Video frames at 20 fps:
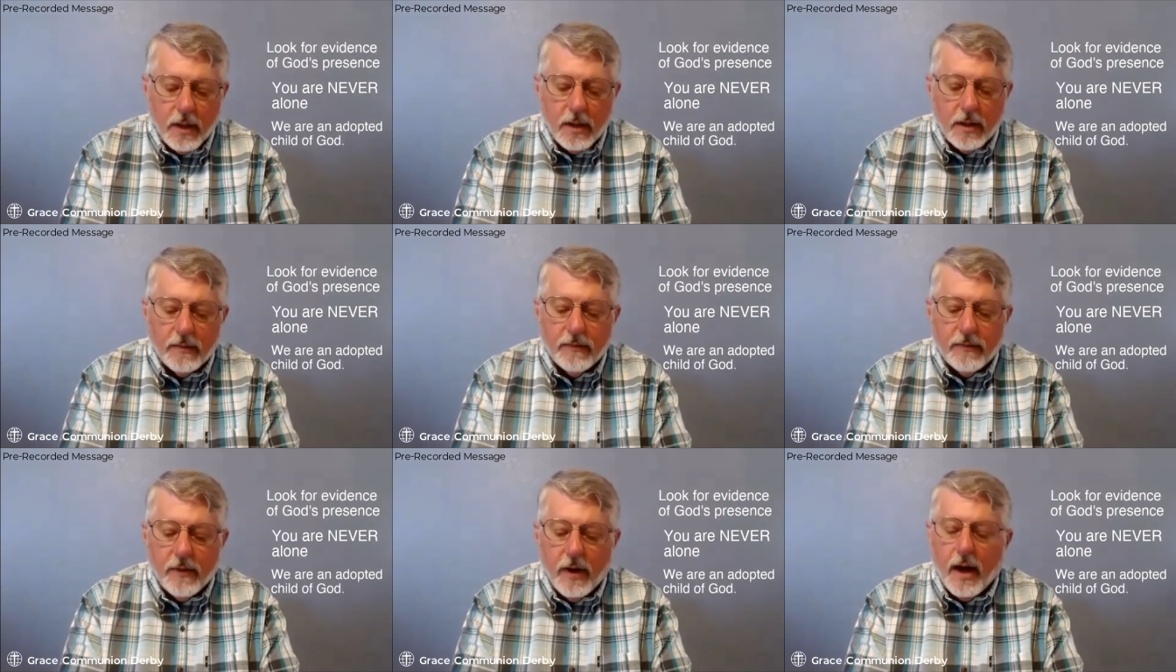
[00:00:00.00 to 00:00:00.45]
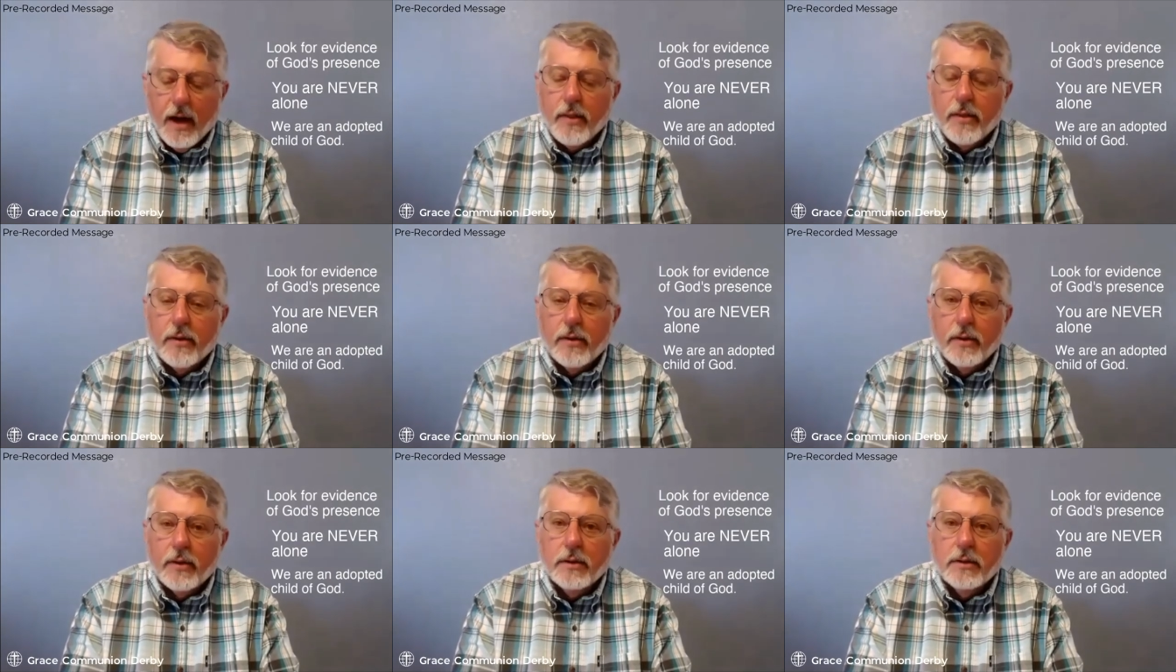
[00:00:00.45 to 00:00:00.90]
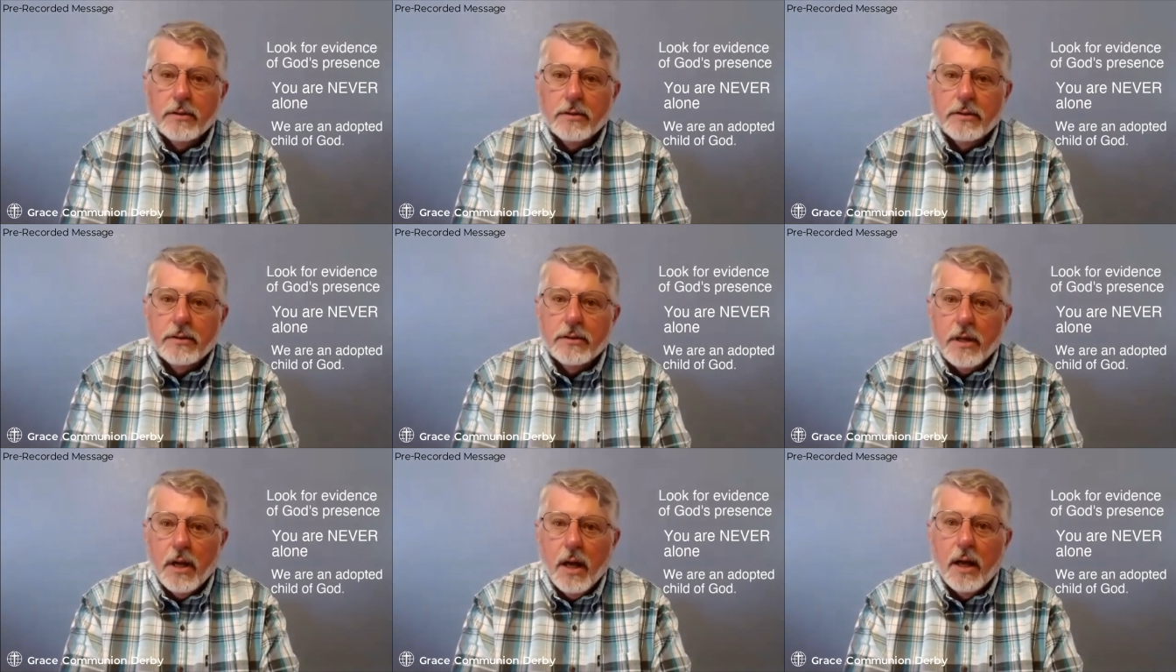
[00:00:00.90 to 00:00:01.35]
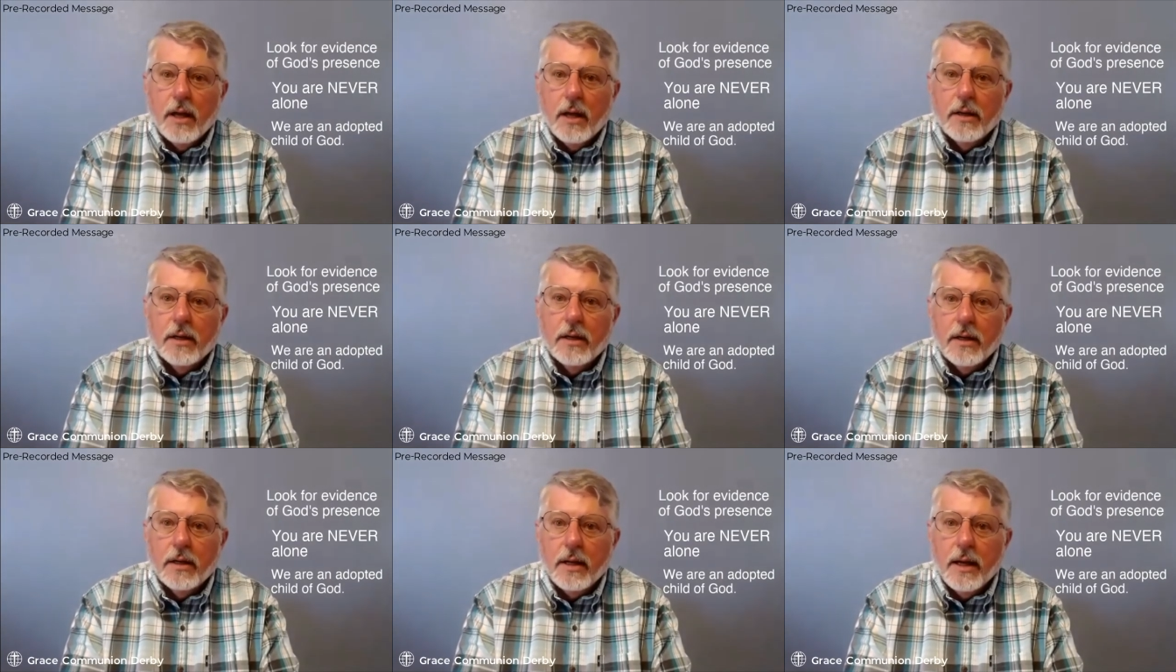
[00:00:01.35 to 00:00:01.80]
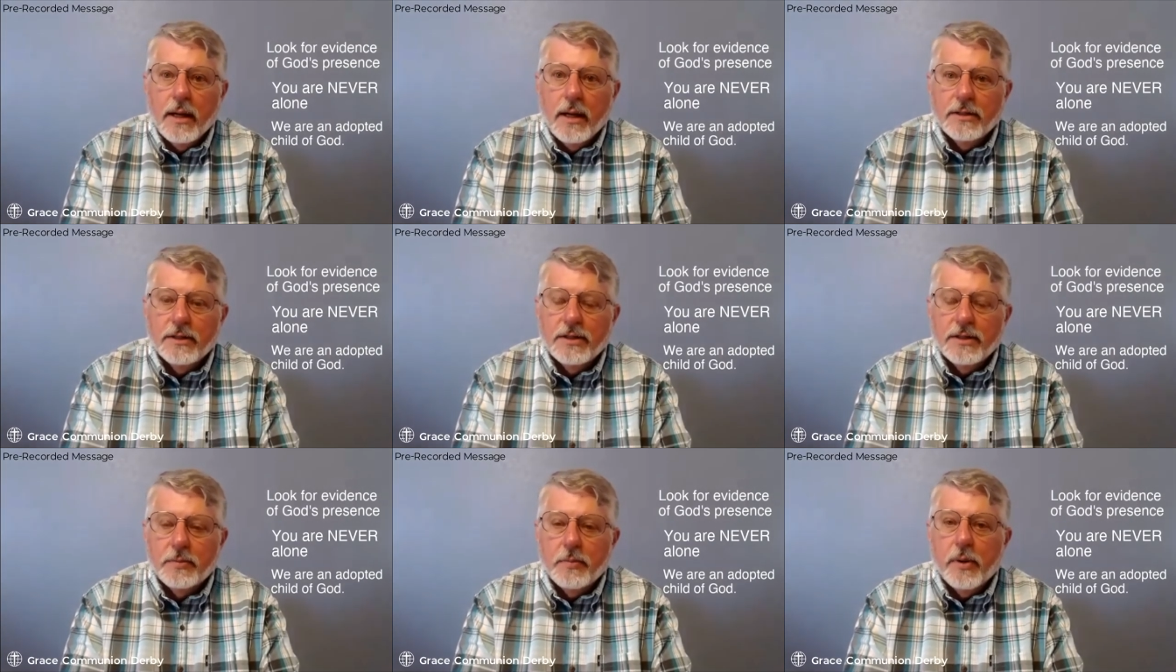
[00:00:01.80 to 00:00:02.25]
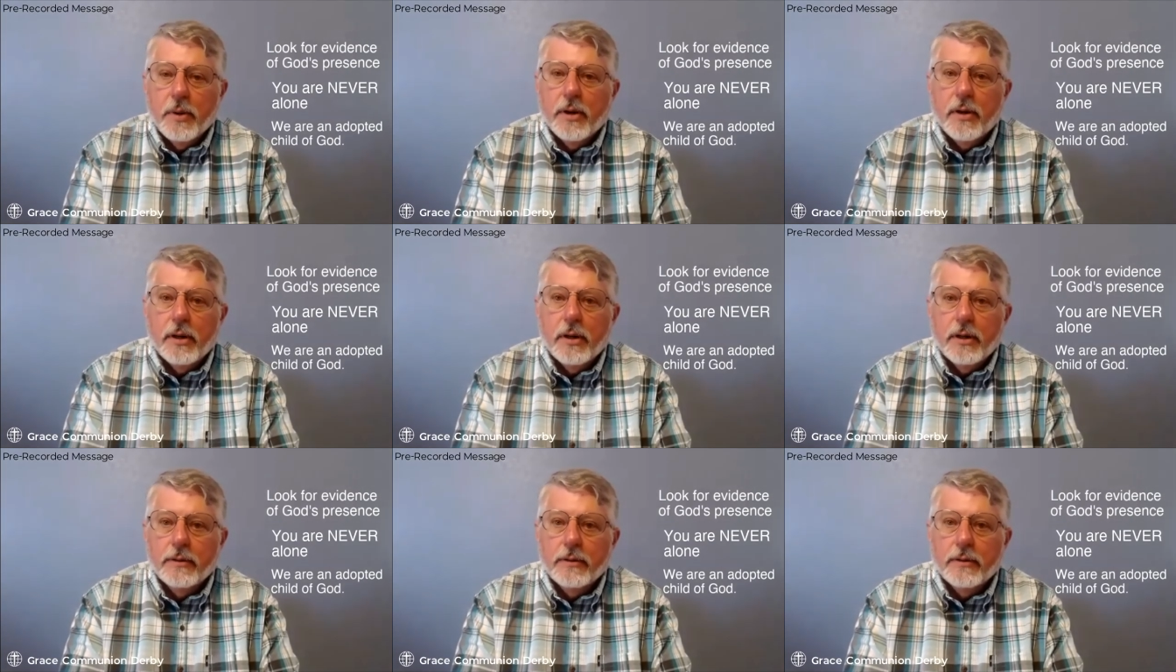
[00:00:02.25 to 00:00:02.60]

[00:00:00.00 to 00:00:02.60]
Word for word: Father, Son, and Spirit.